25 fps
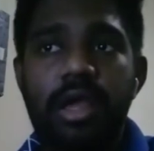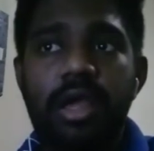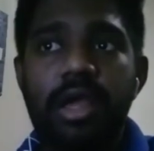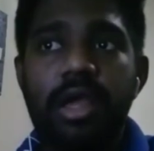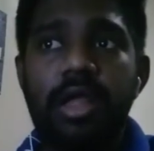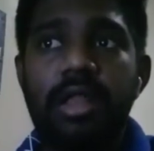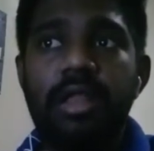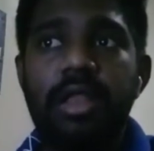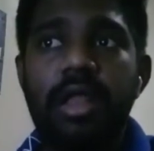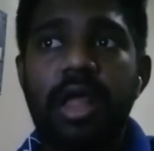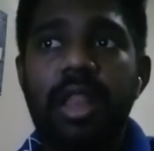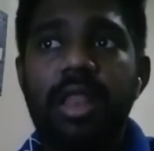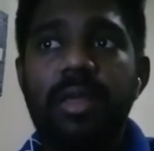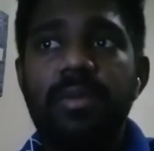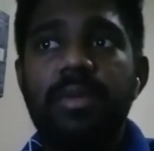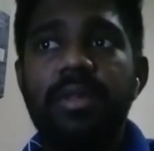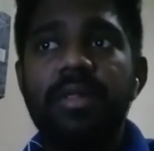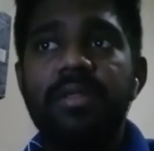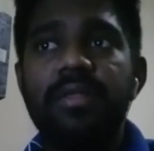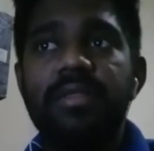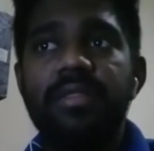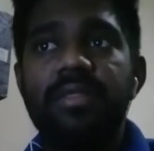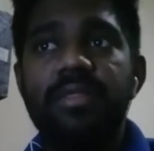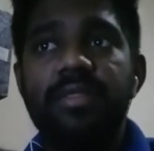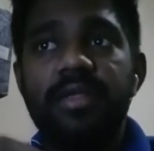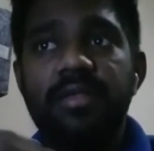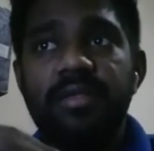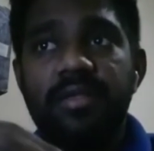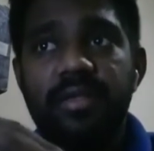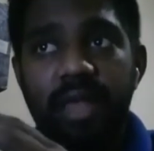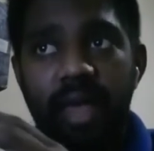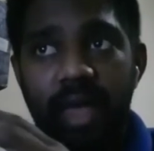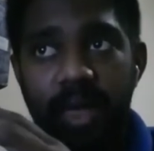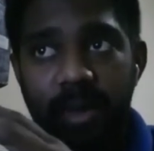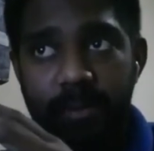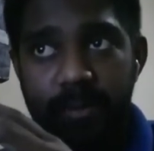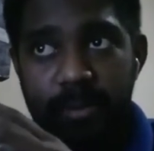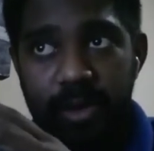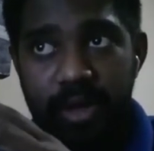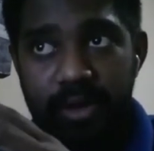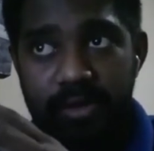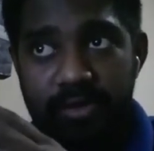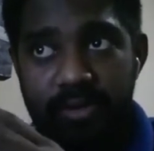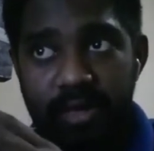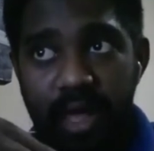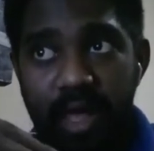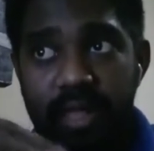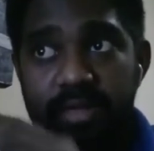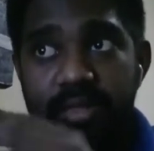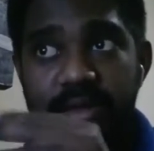In animals, this happens
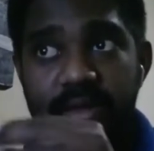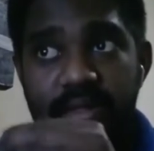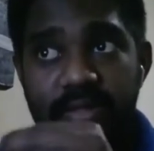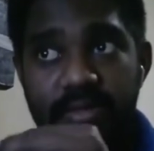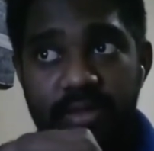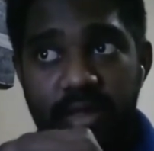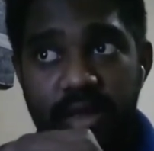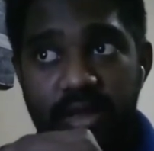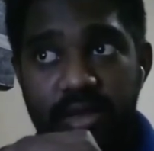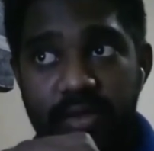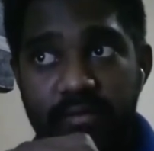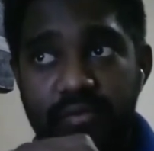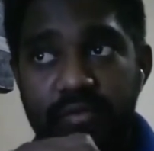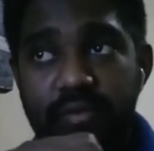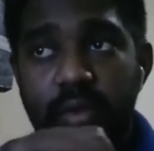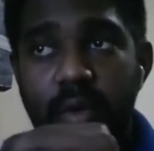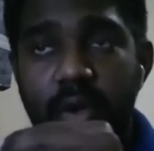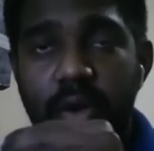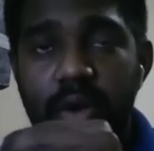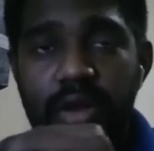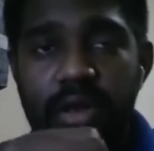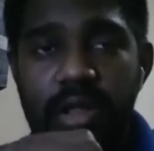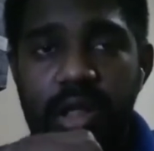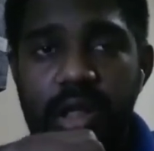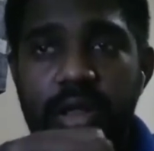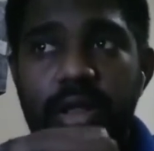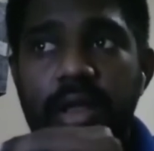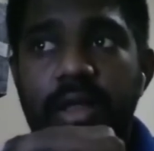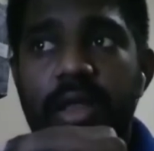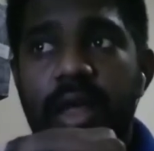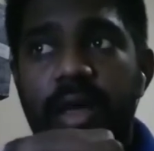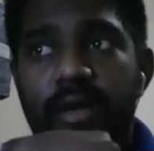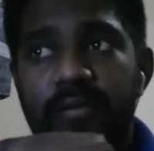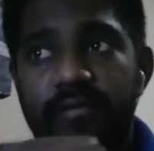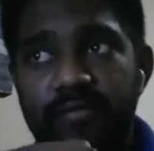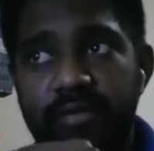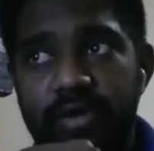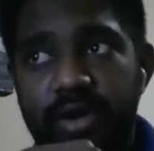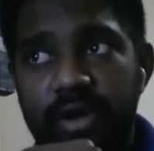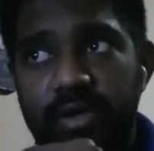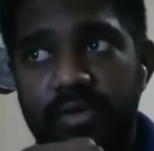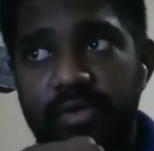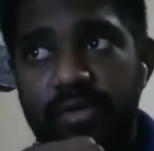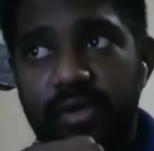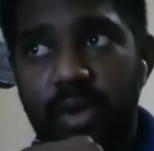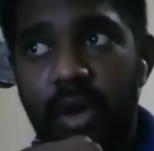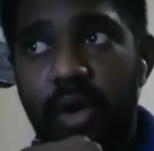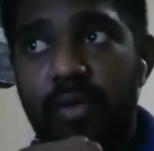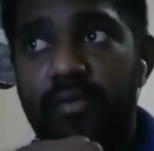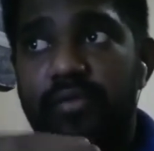as a result of coordinated efforts
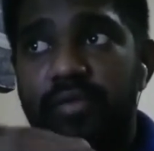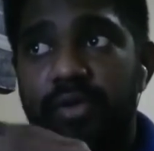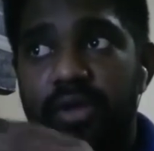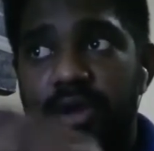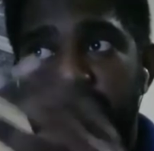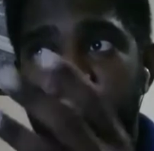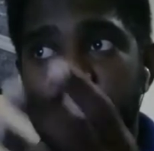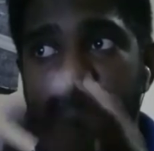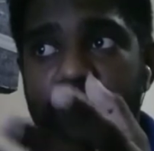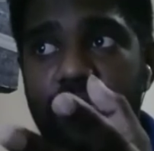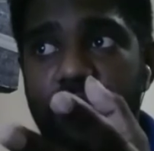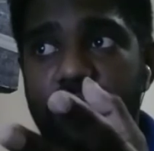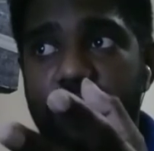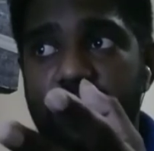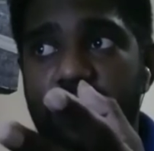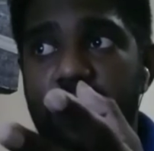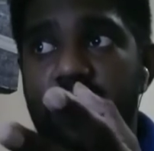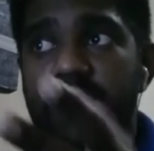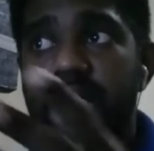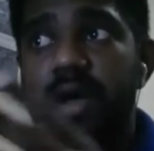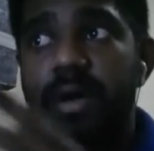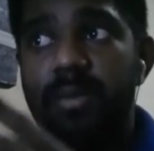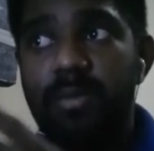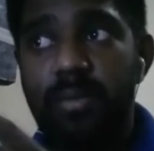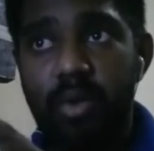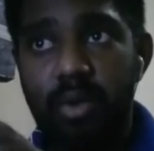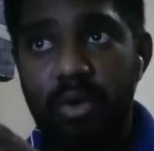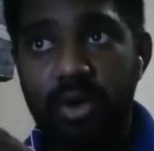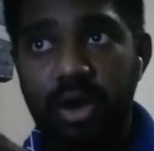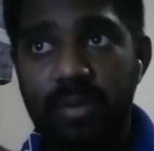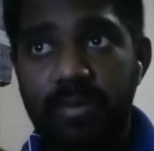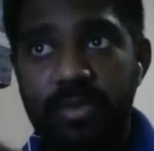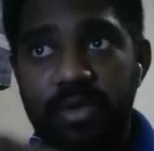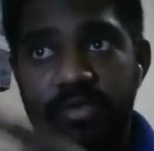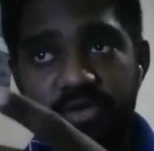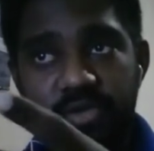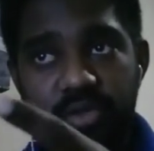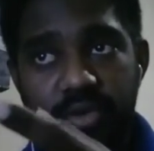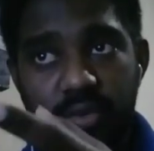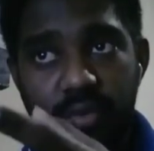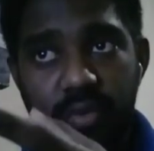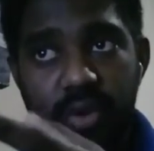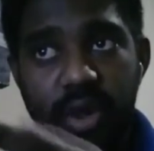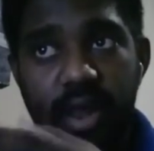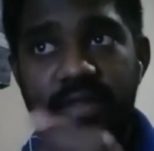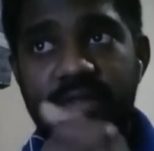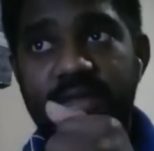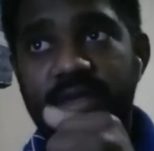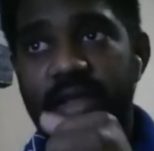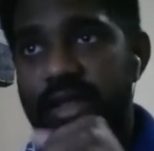of nervous, hormonal, muscular,
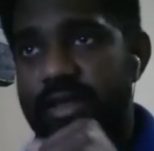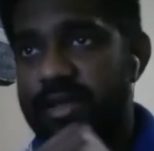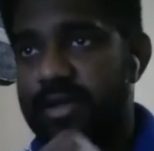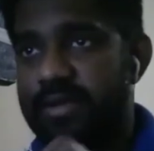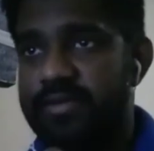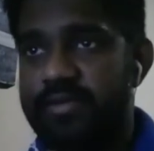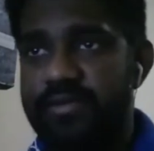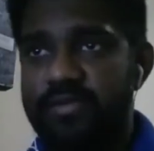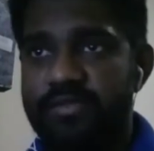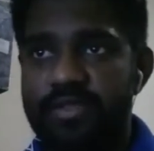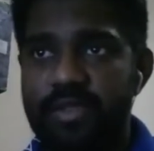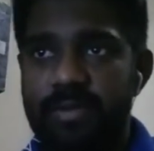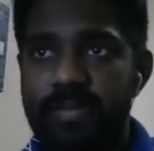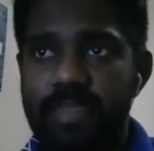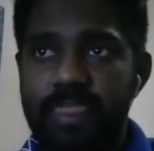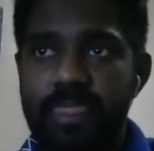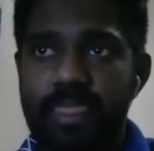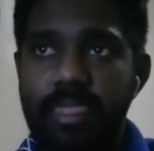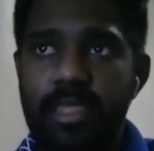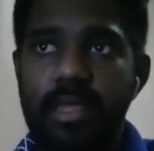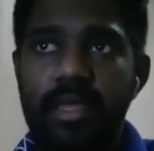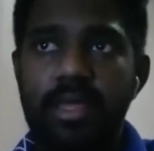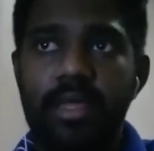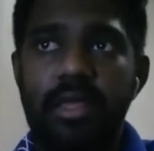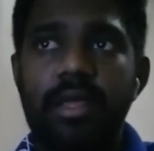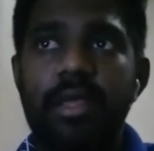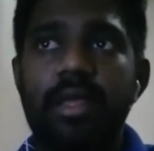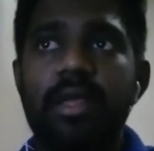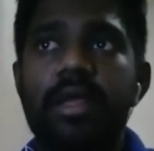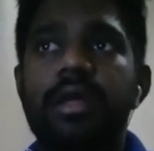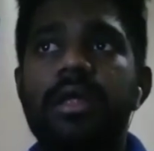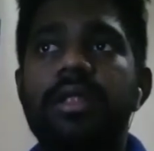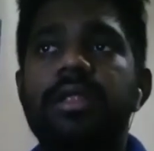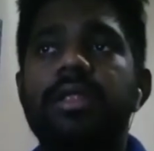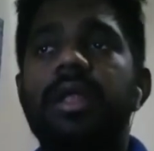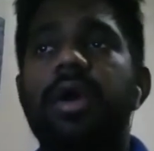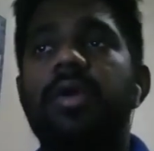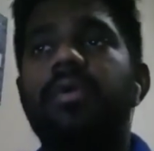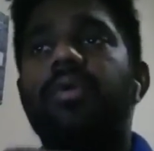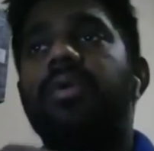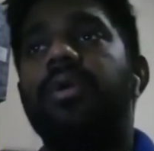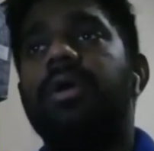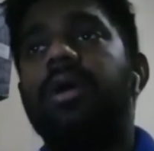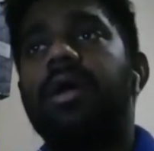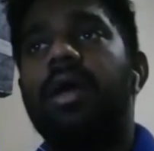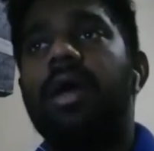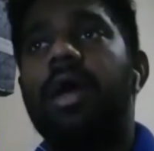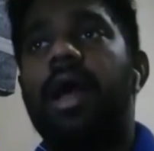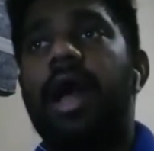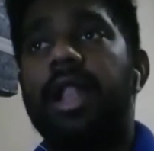and skeletal system. Now,
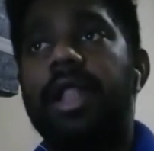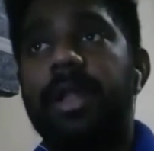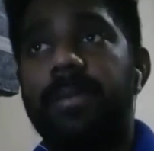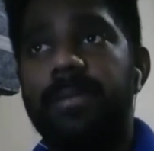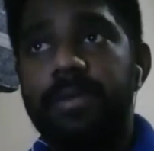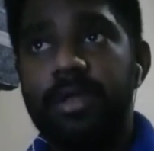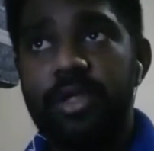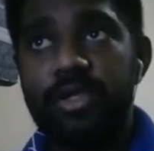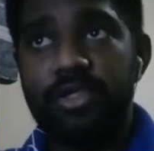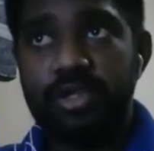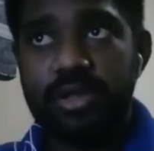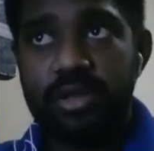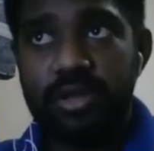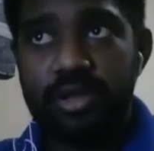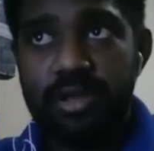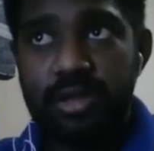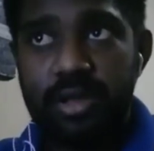adaptation.